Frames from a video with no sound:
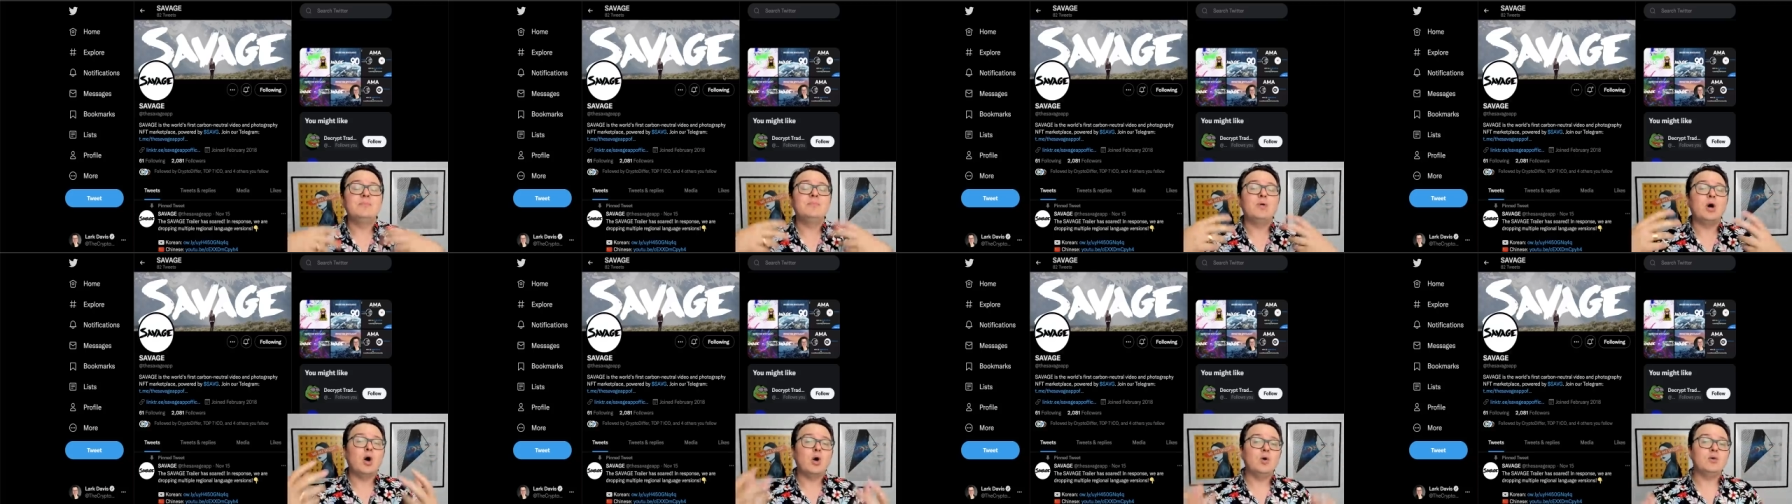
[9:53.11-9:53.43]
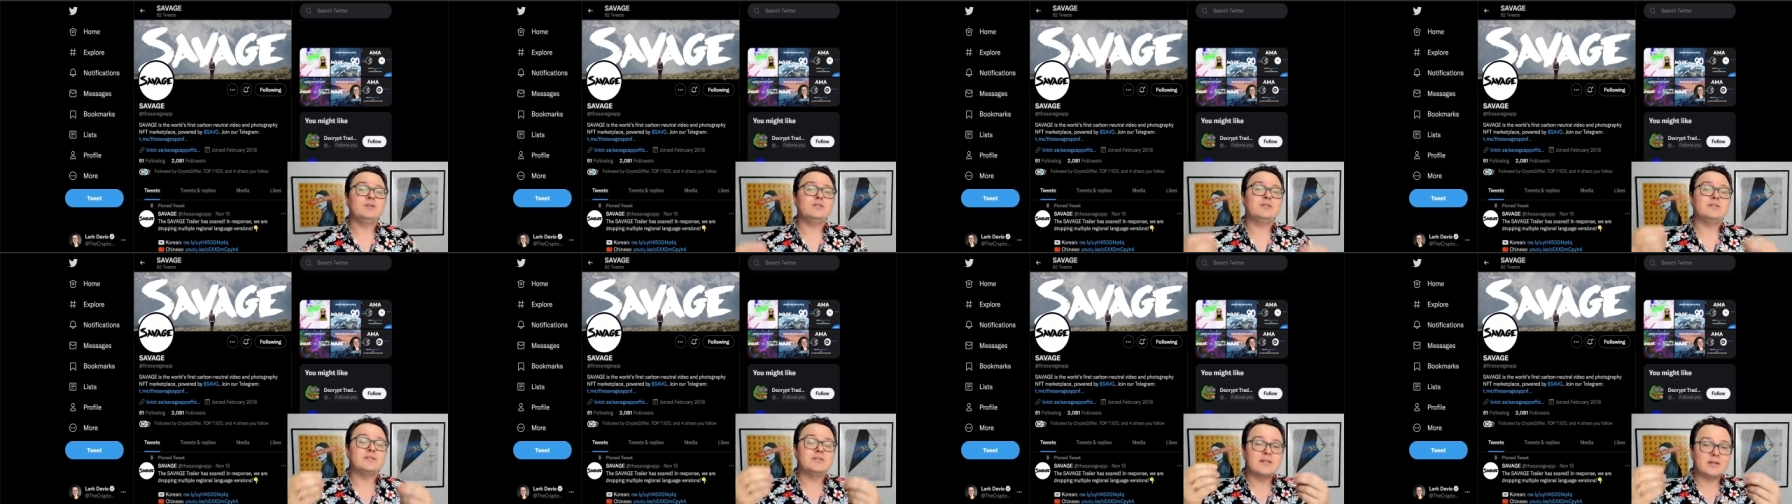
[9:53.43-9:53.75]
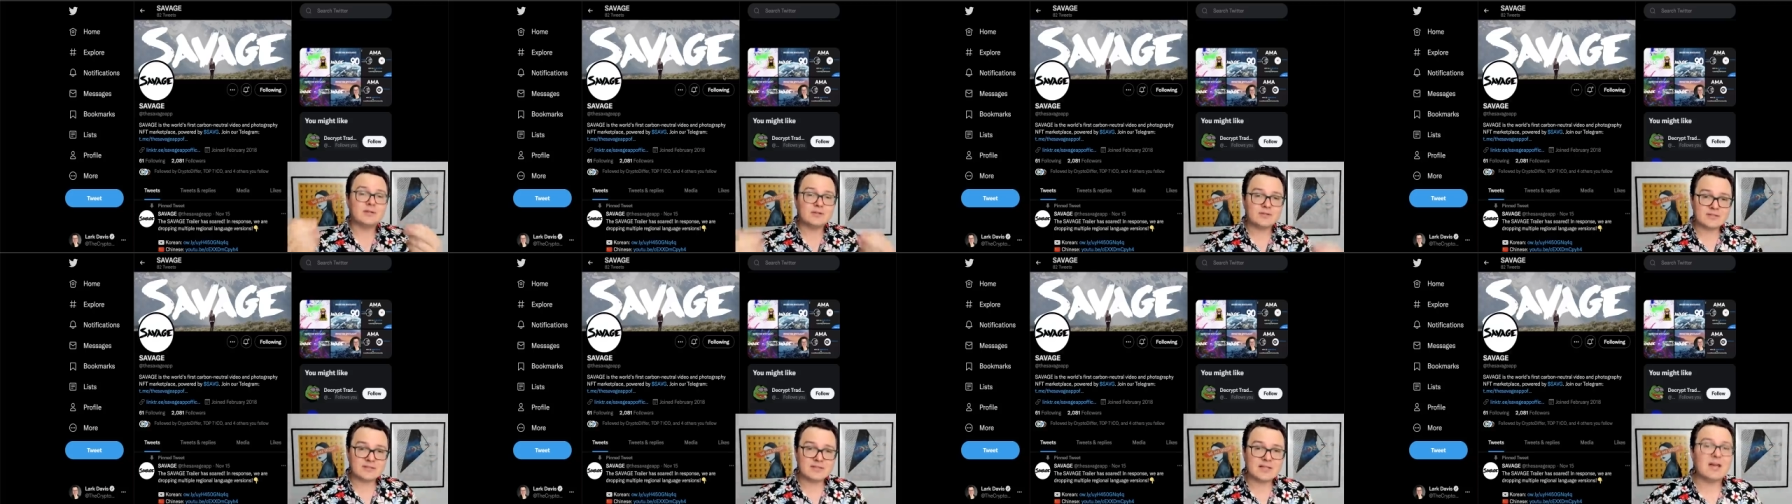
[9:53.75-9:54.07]
post
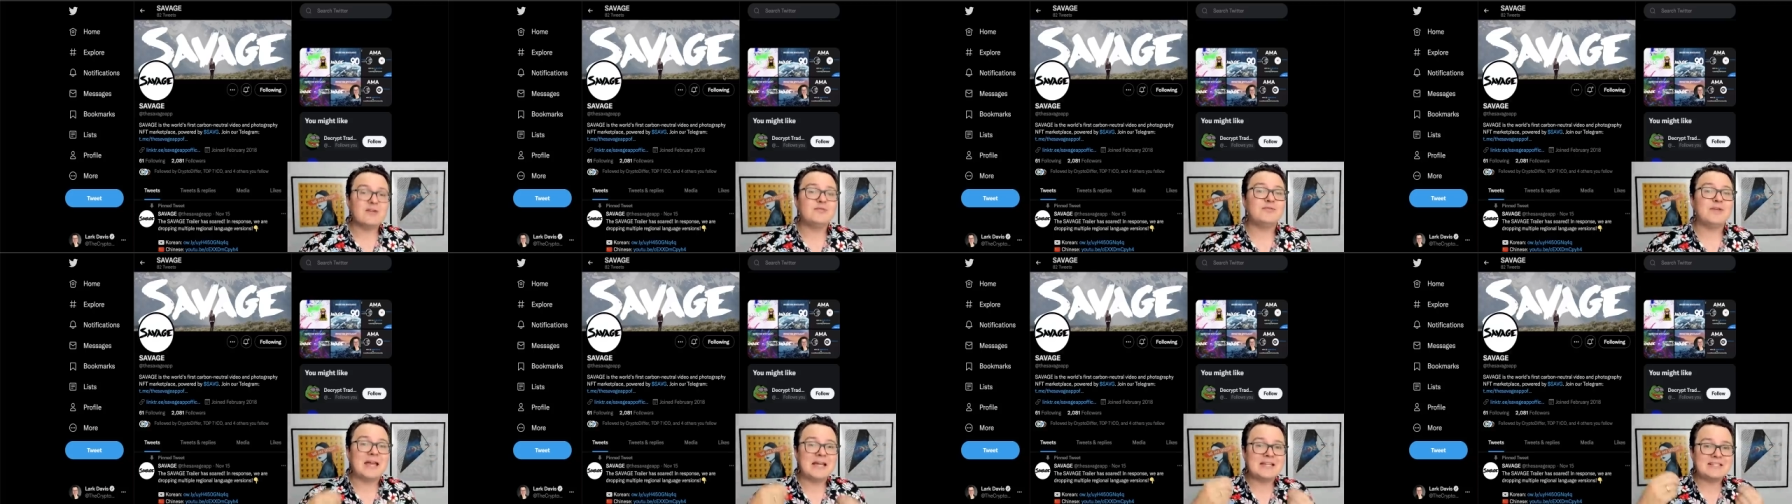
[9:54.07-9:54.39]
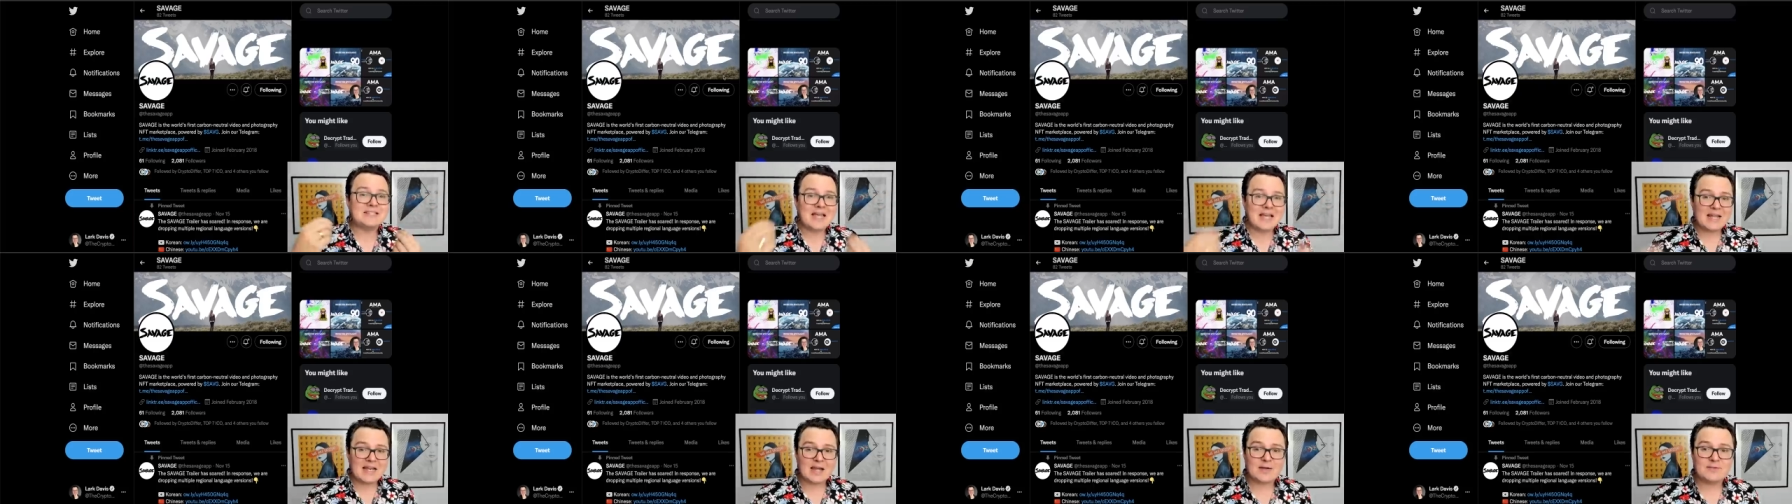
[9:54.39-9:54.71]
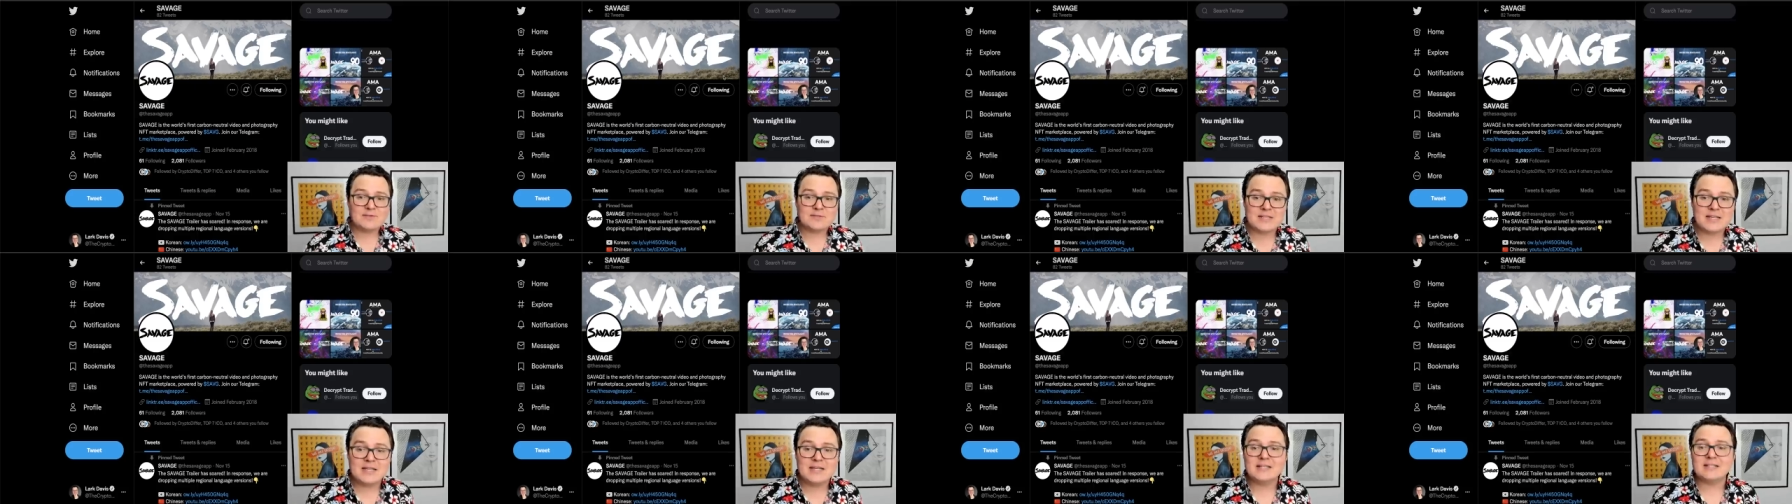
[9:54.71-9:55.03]
their stuff as
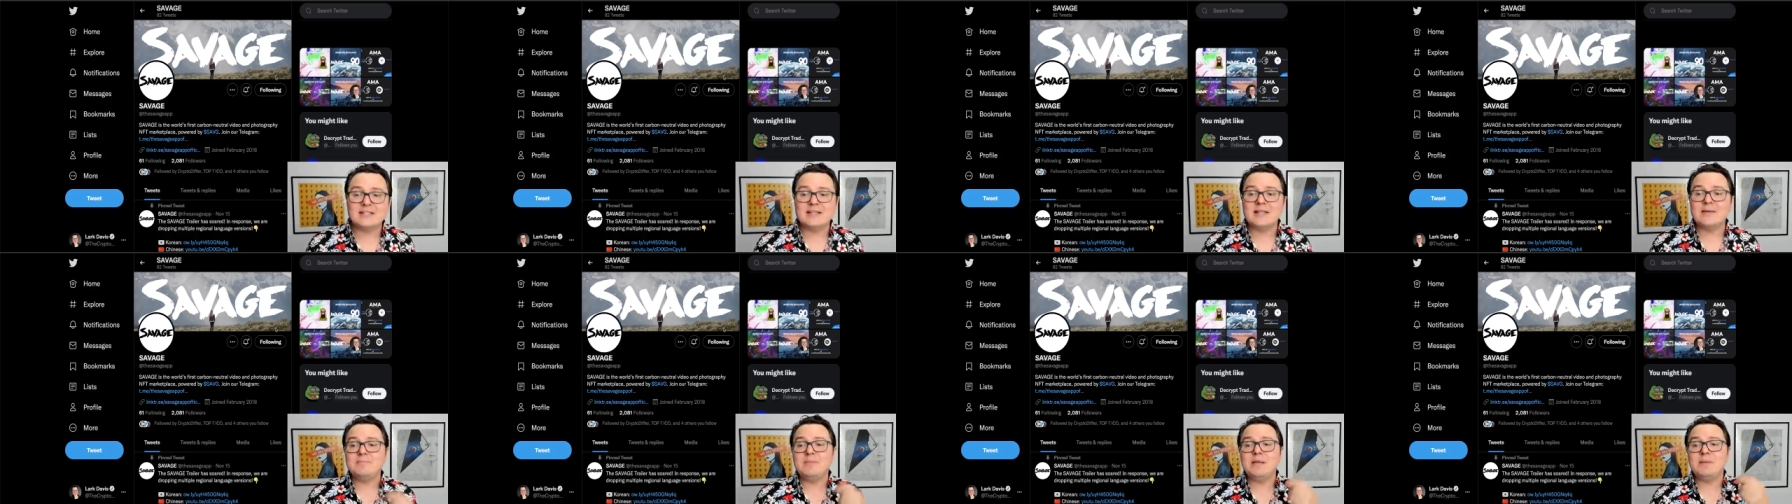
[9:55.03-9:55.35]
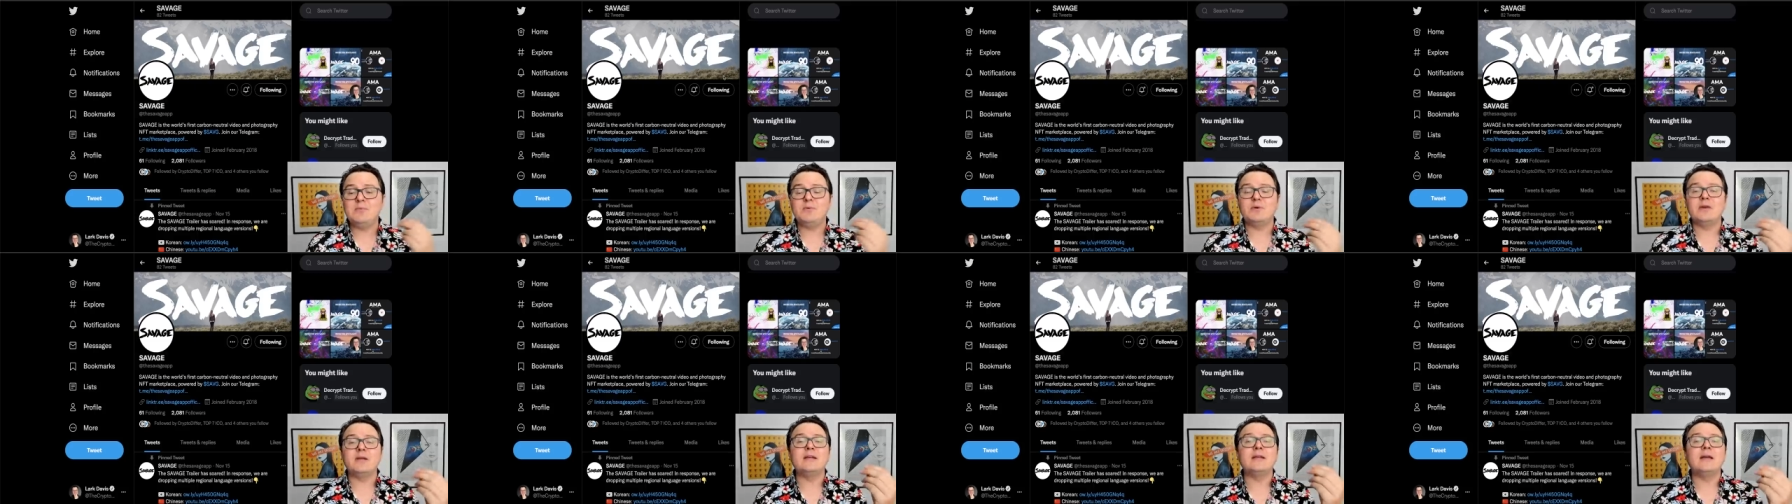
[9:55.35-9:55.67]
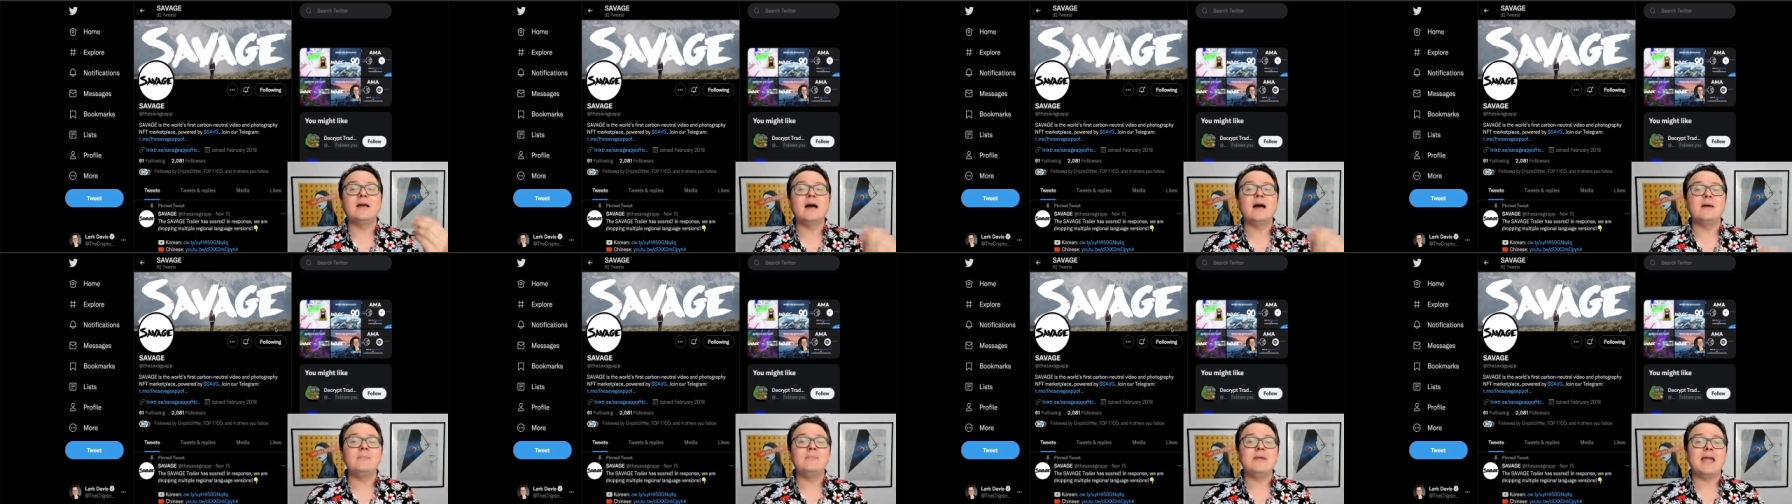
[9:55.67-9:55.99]
NFTs, and then people can
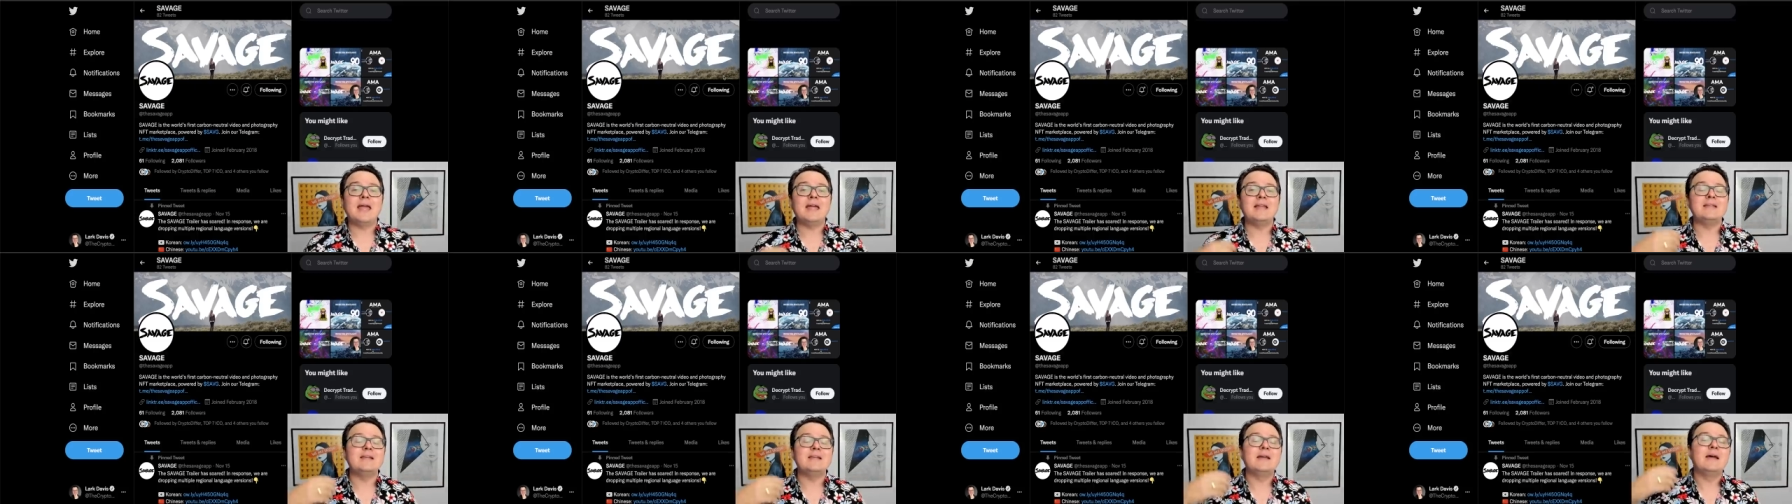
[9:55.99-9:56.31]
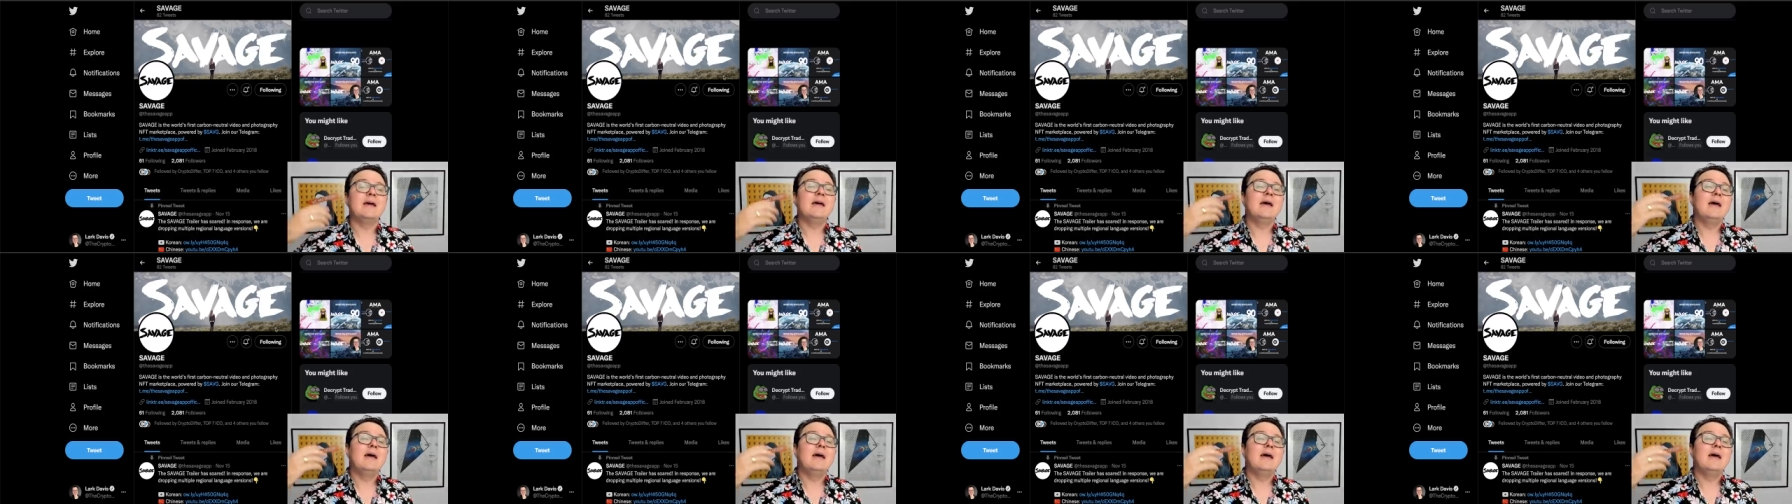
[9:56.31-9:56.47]
come and